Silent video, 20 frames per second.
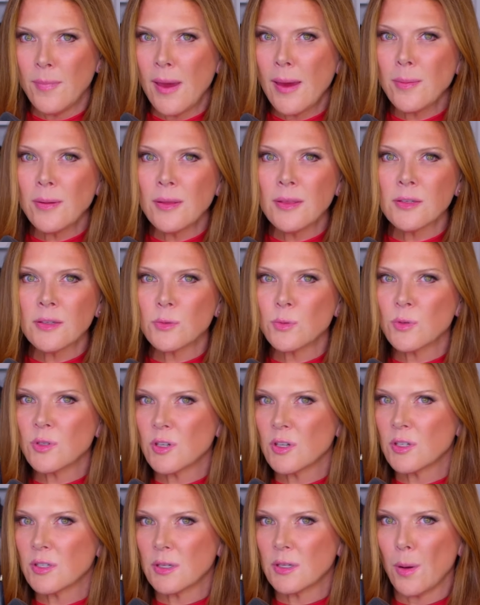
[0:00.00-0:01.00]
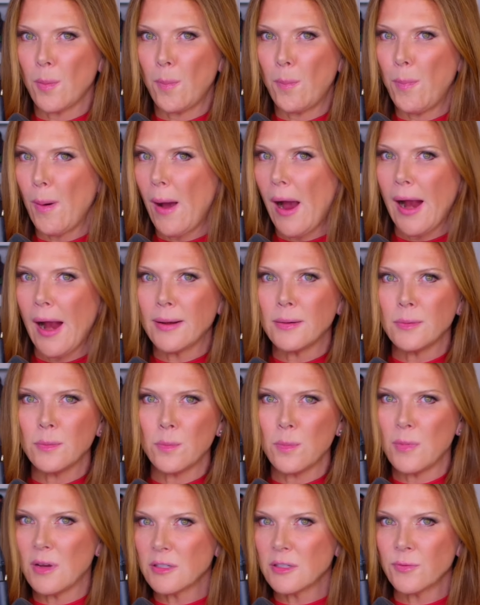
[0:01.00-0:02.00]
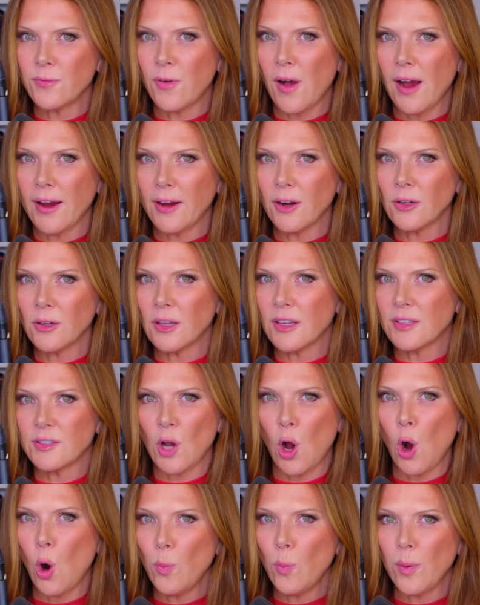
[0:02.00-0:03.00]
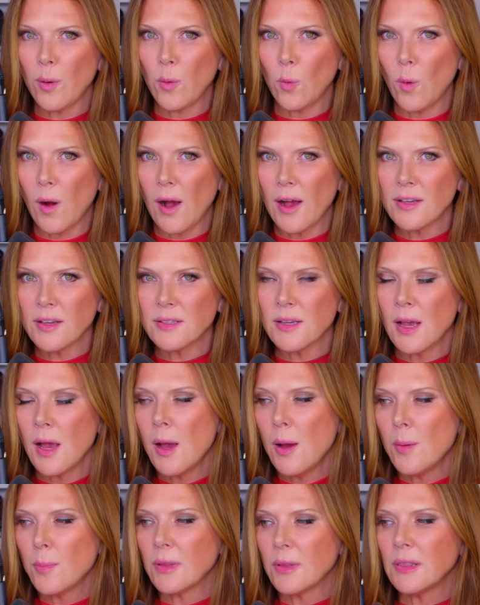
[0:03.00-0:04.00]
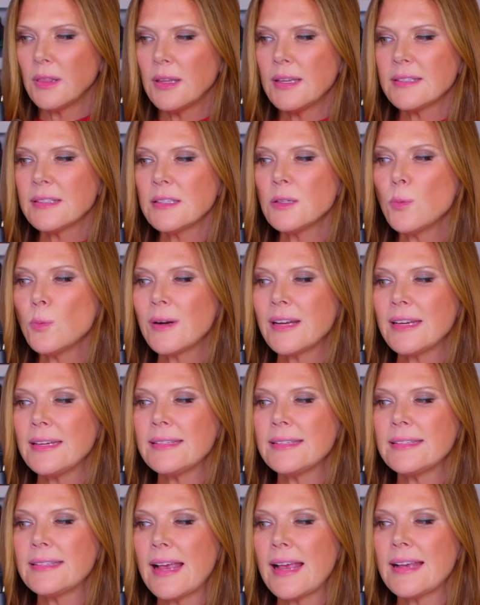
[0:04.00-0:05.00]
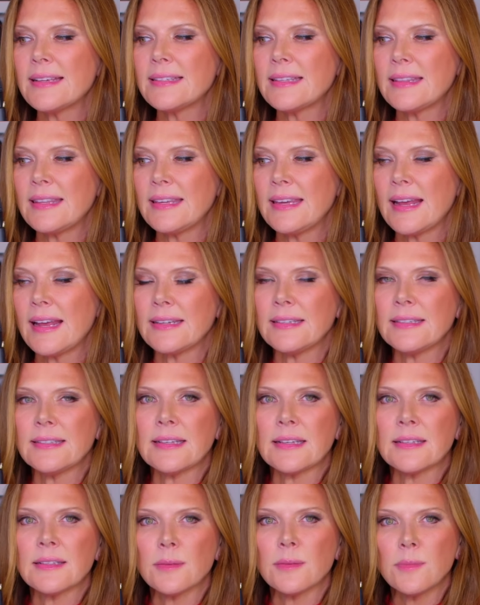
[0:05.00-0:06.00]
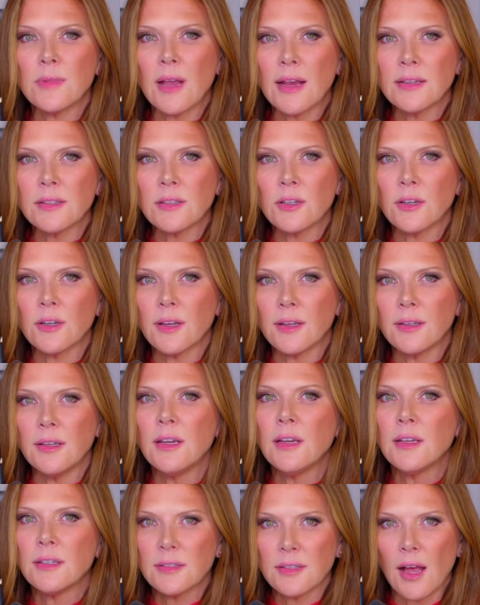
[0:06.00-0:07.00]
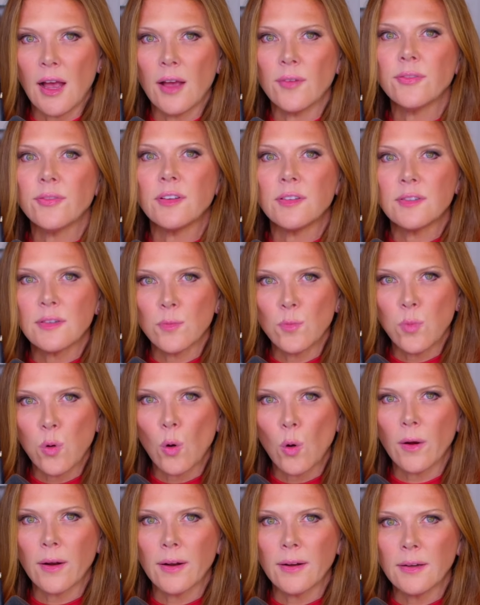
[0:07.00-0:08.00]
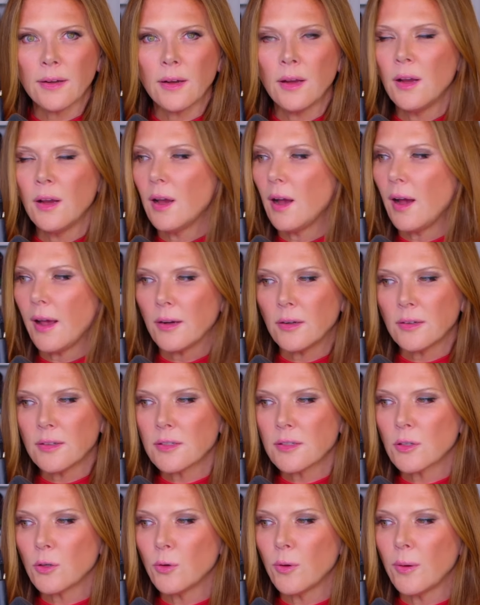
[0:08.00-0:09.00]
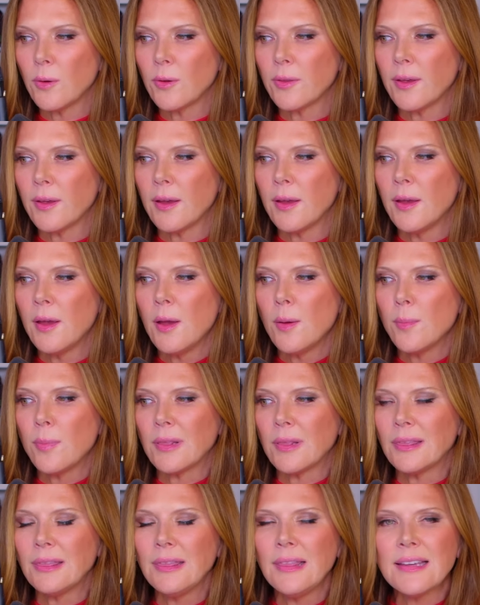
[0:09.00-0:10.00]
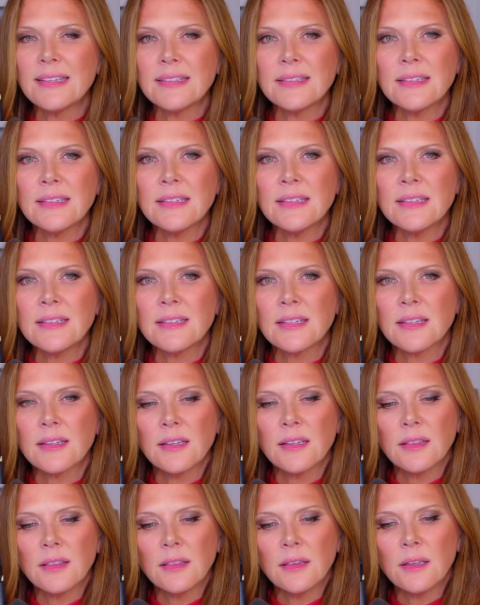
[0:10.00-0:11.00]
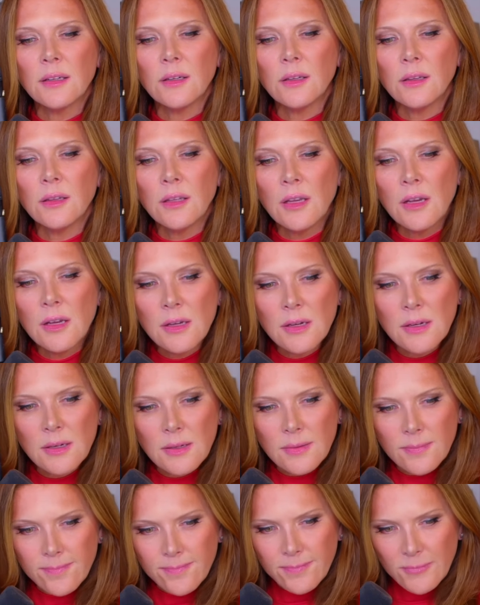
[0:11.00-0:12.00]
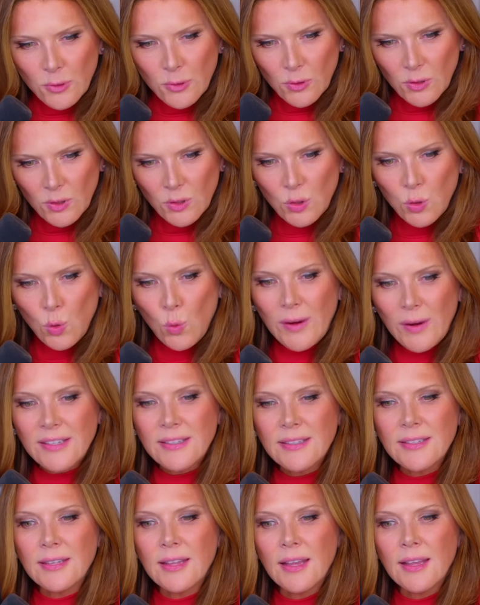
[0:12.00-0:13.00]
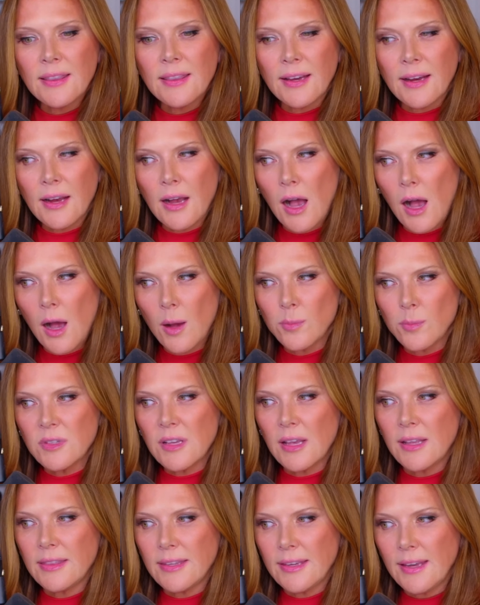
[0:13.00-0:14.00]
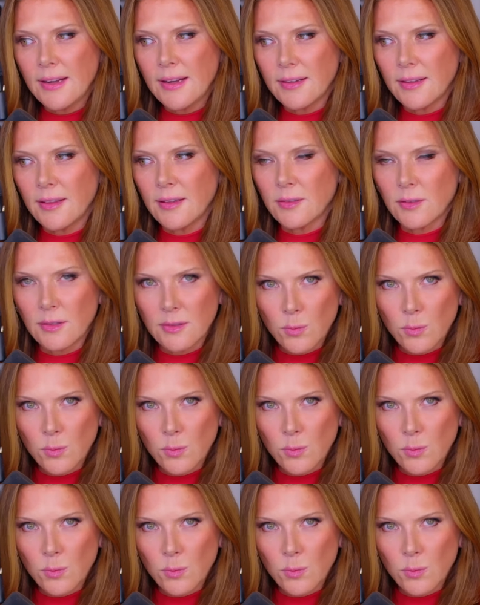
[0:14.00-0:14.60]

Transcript: Maybe this was just a Biden misfire. Let's hope it was. But listen to what he says at the end. He says some nice, good stuff that's important. I don't disagree with it. But listen to the little sort of twist that comes at the end of this.